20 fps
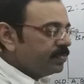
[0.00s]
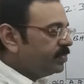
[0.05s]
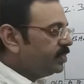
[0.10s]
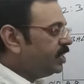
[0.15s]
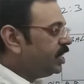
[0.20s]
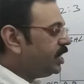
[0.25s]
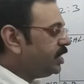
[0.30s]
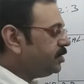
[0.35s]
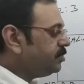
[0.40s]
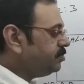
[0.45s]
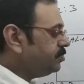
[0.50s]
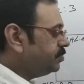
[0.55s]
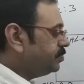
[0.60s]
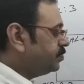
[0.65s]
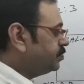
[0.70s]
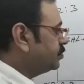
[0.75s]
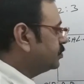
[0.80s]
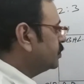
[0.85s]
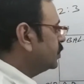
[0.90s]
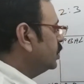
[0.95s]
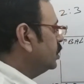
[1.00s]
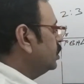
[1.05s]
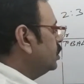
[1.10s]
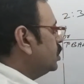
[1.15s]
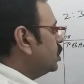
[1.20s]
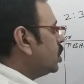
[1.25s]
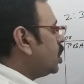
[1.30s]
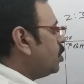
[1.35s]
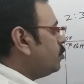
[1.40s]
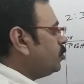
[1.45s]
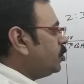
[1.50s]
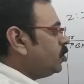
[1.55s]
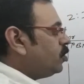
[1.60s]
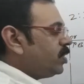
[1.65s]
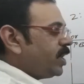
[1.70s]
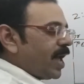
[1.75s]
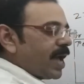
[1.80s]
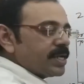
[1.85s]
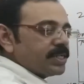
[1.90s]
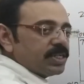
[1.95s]
Then come
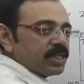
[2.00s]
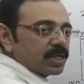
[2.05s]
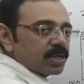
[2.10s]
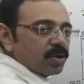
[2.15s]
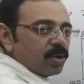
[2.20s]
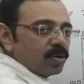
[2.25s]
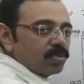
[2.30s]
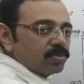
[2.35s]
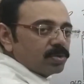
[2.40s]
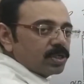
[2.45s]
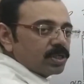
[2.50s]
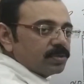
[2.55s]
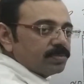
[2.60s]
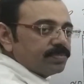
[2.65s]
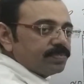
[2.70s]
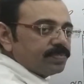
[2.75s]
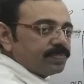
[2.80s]
to cash account.